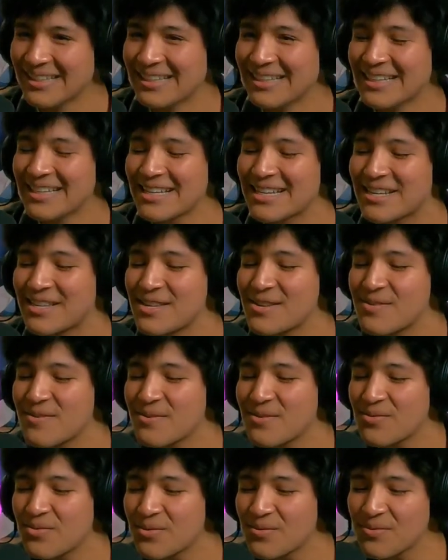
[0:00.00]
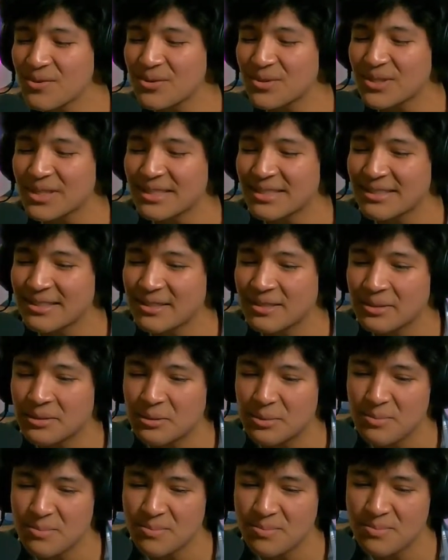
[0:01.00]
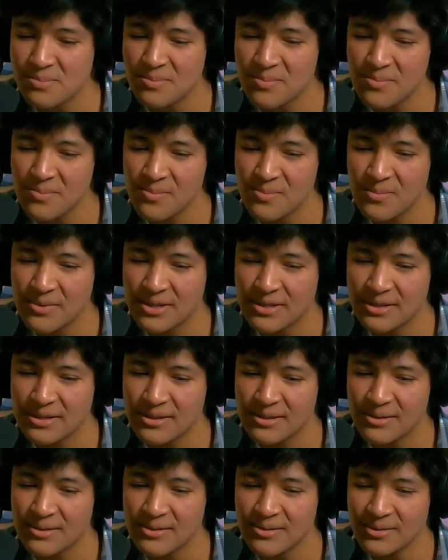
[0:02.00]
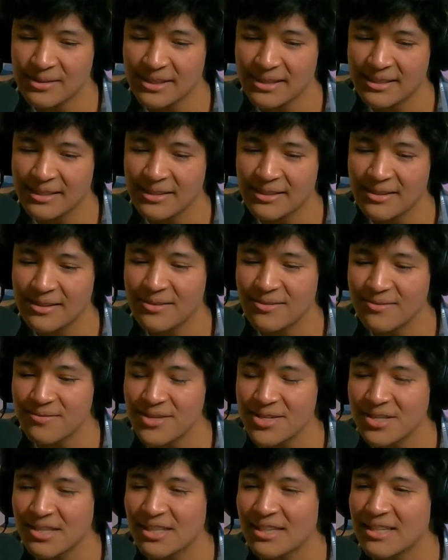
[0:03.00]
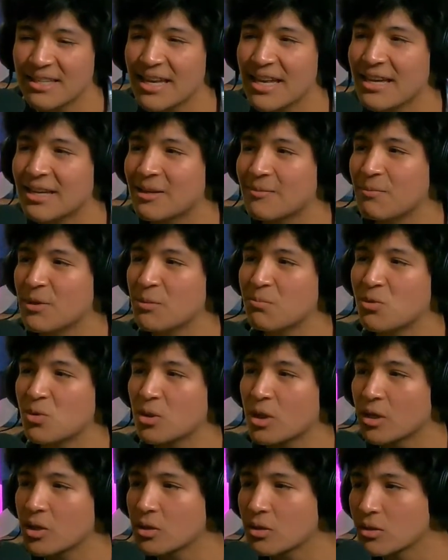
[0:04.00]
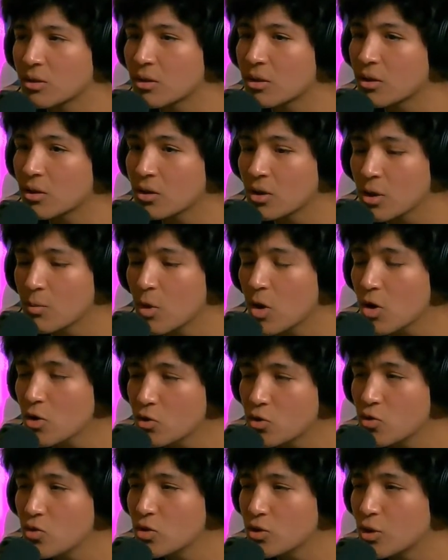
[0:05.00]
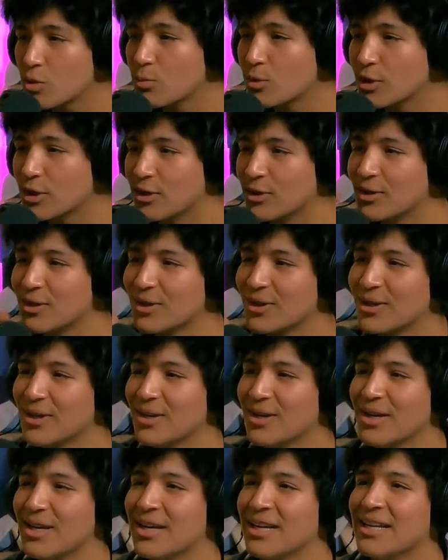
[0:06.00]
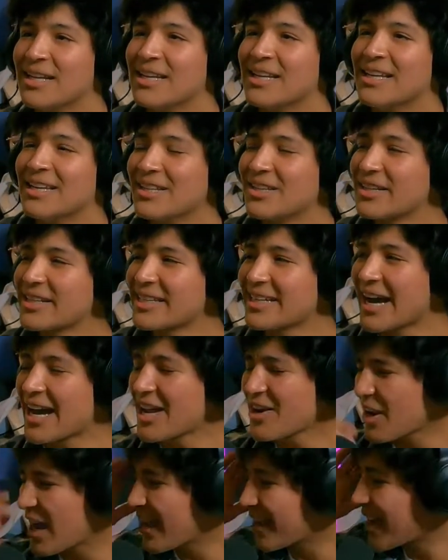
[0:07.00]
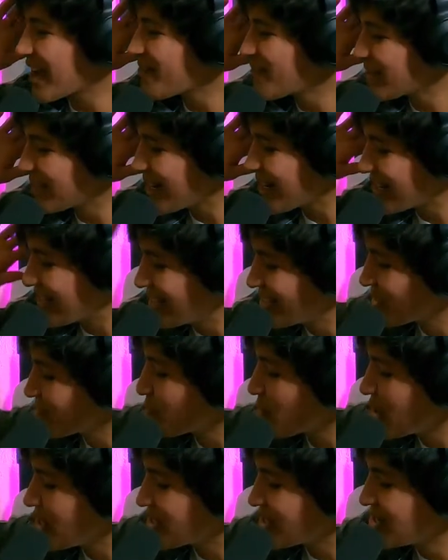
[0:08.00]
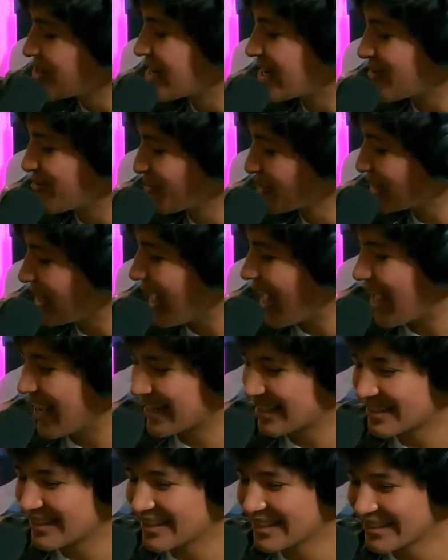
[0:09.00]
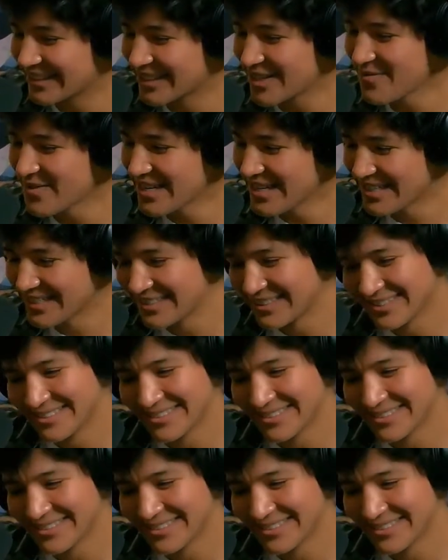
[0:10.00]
Yeah, it feels like you're like in the fish in the tank and people are like, come on, do something. Like, I haven't gotten inspiration yet, relax, like, let me.